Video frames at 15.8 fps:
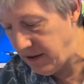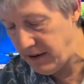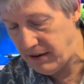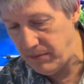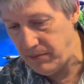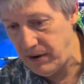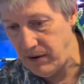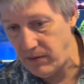they
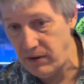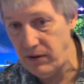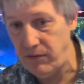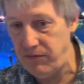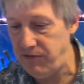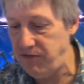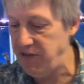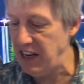can be a real
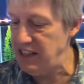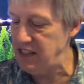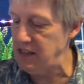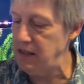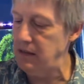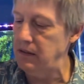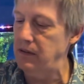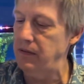
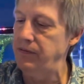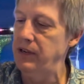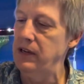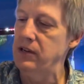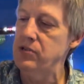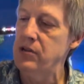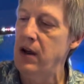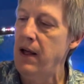feisty little
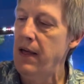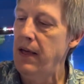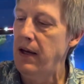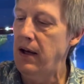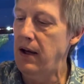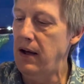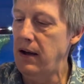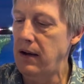fish.
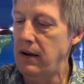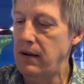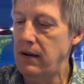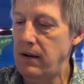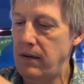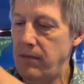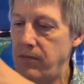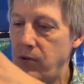
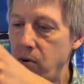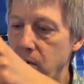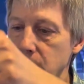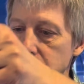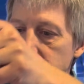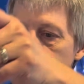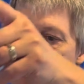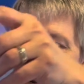
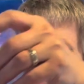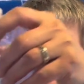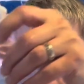Gorgeous though